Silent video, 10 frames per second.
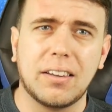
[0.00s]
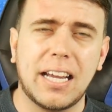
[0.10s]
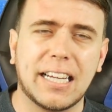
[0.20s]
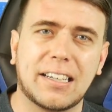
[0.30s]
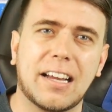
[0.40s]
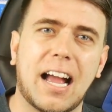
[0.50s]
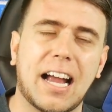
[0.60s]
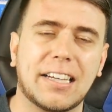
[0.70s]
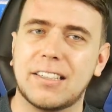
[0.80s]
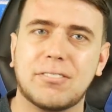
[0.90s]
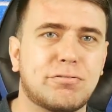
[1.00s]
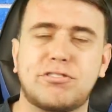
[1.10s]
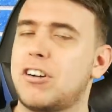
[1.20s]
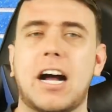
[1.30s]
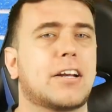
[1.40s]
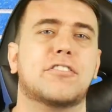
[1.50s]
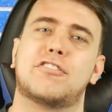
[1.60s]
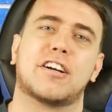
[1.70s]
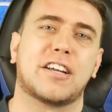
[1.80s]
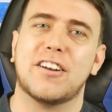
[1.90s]
like I, I don't
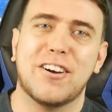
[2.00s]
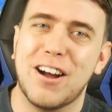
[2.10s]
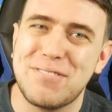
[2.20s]
fucking know.